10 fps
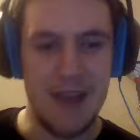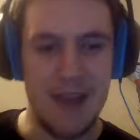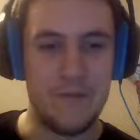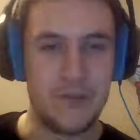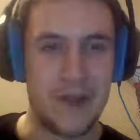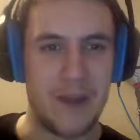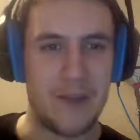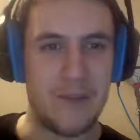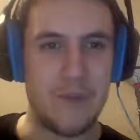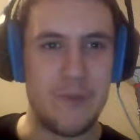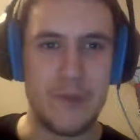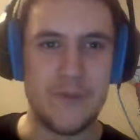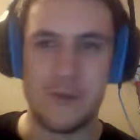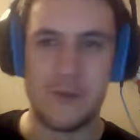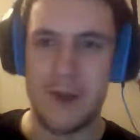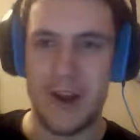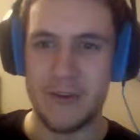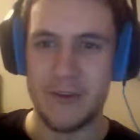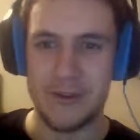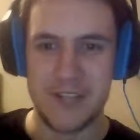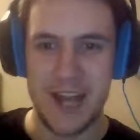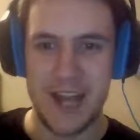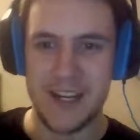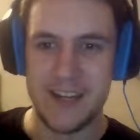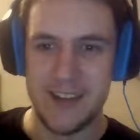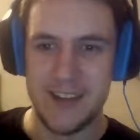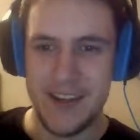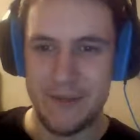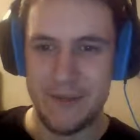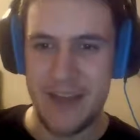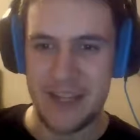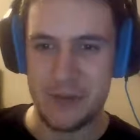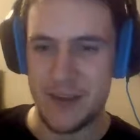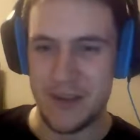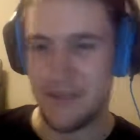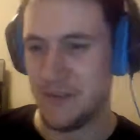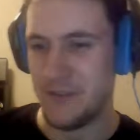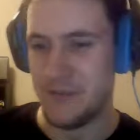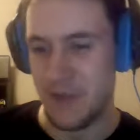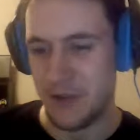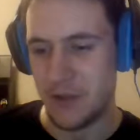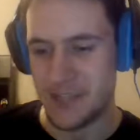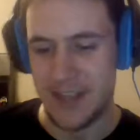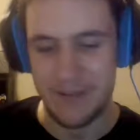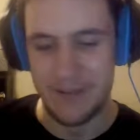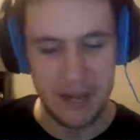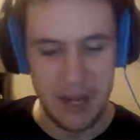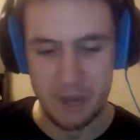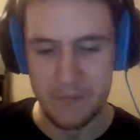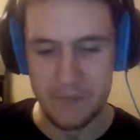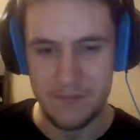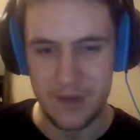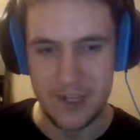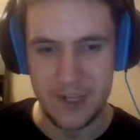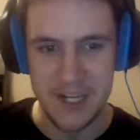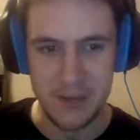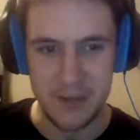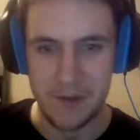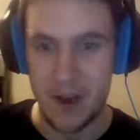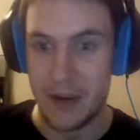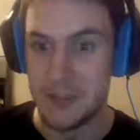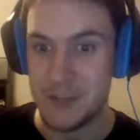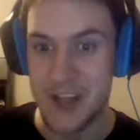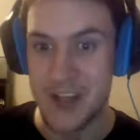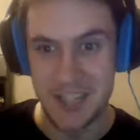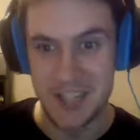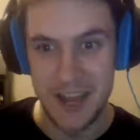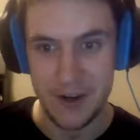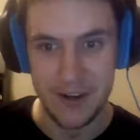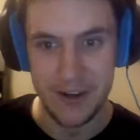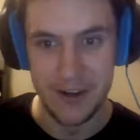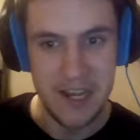For the record, though, both of you were wrong about who signed it. And in fact, if you follow this line of thinking, you'll continue to be wrong. It was not a skater.